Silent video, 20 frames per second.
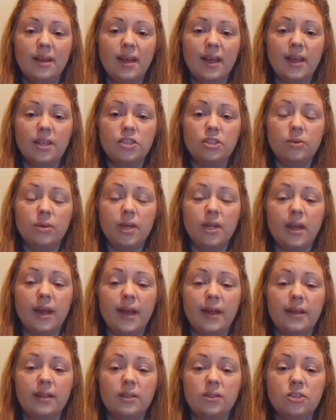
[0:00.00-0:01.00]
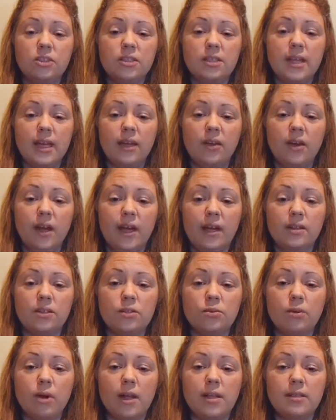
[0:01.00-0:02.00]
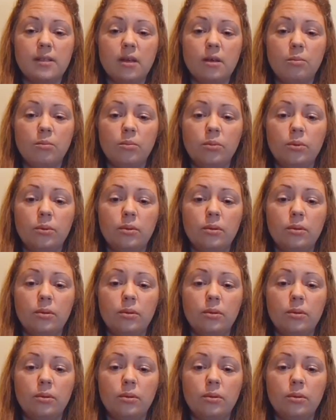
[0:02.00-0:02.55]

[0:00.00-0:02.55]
As you inhale, just let your hands rise up.